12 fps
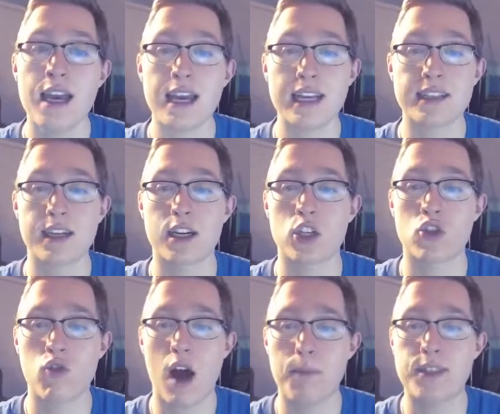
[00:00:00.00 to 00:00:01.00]
he's going to
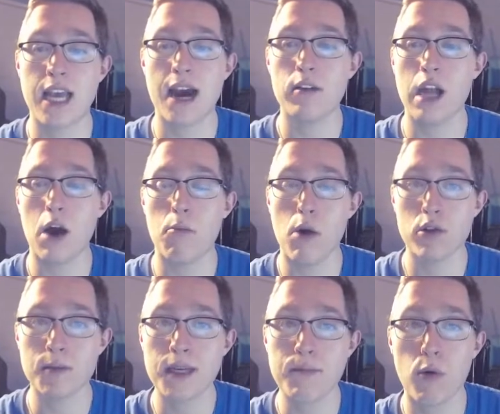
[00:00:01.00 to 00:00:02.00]
drop down. Now,
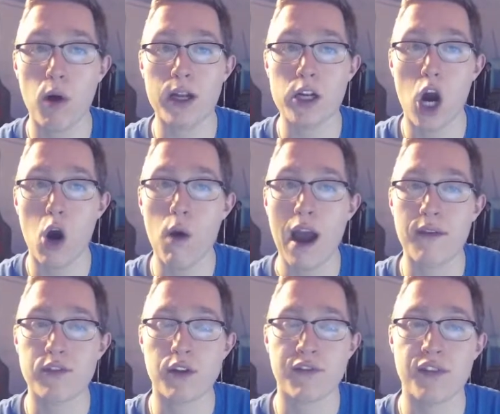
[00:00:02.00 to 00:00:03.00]
most people I know
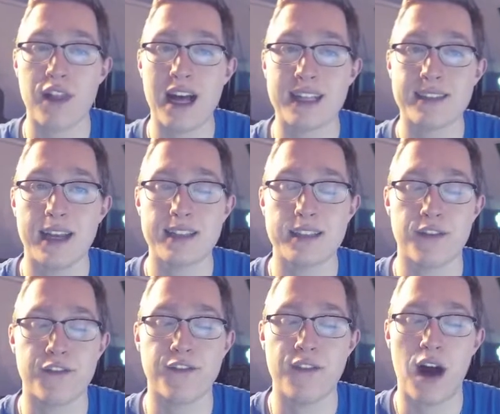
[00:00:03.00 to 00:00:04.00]
have their flat set to
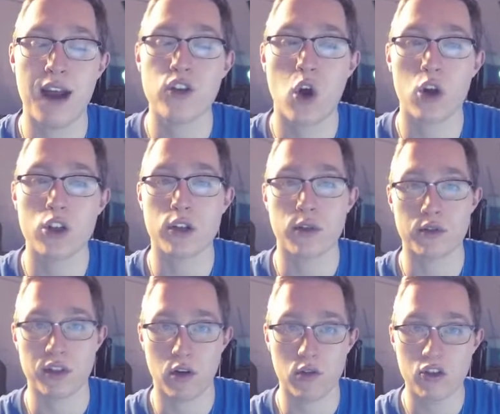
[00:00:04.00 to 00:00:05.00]
5 yards on their
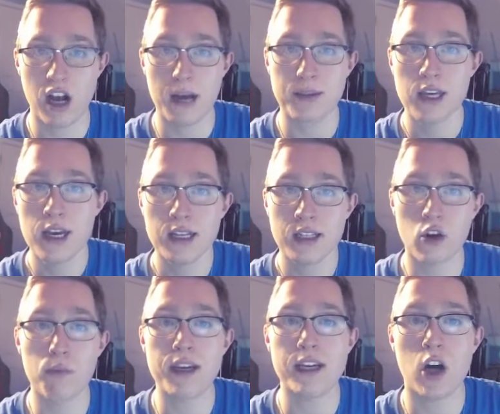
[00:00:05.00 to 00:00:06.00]
zone drops. So
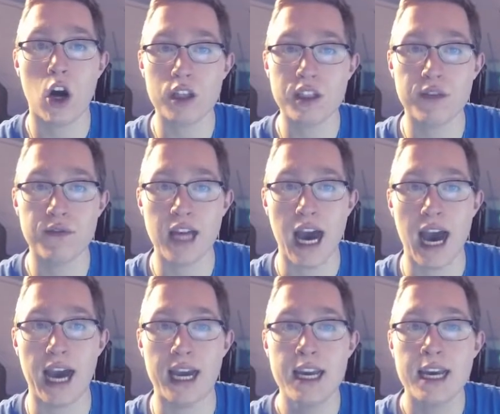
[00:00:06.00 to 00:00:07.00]
because of
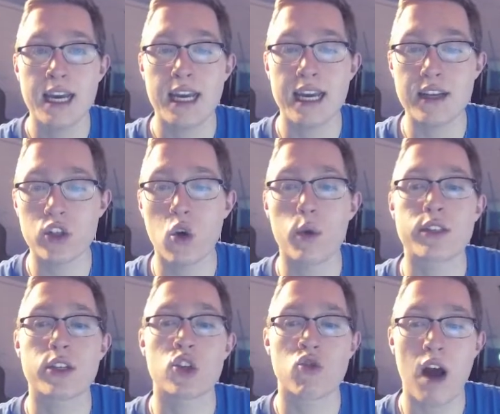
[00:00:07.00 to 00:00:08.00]
that, he is going
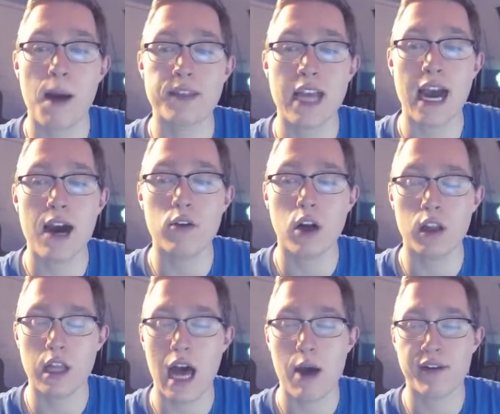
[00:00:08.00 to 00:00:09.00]
to drop down,
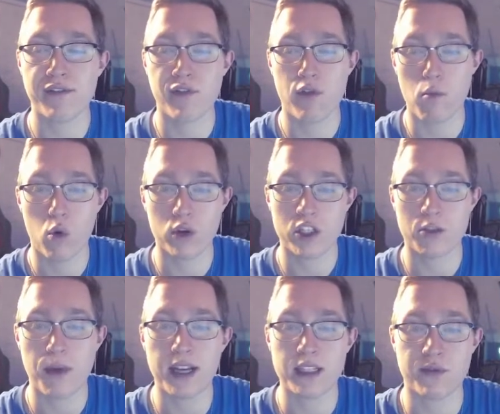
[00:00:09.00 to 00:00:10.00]
allowing for more
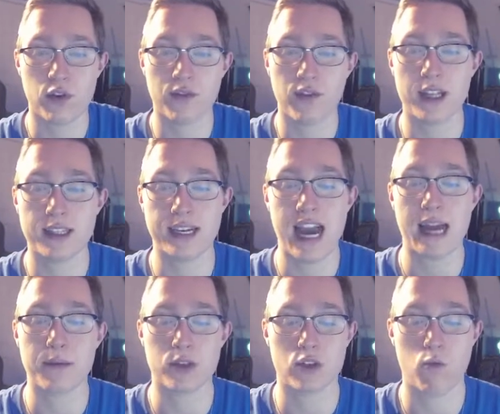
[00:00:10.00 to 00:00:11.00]
space for Devontae
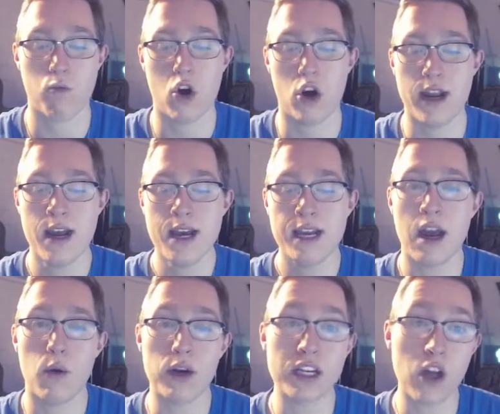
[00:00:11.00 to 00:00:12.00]
Adams to run.
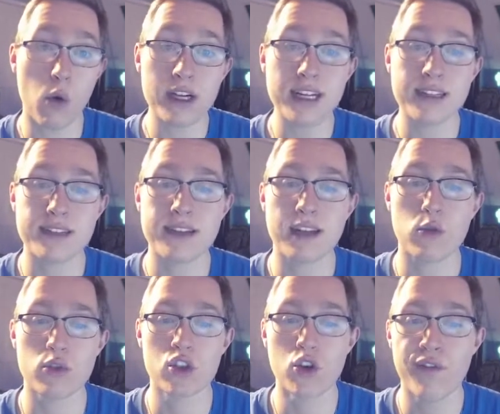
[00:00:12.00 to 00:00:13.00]
Now, I know against nickel
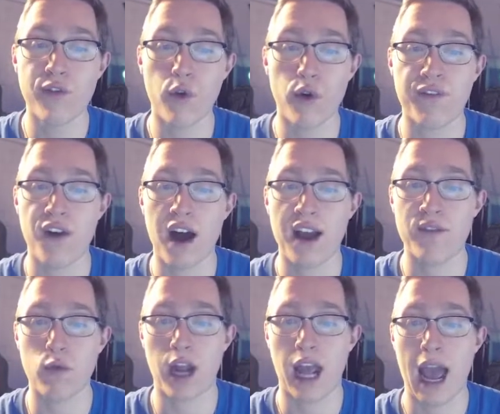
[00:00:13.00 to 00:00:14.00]
2-4-5,
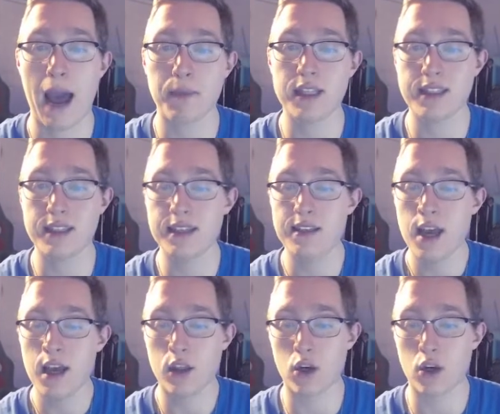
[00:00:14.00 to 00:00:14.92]
what happens is the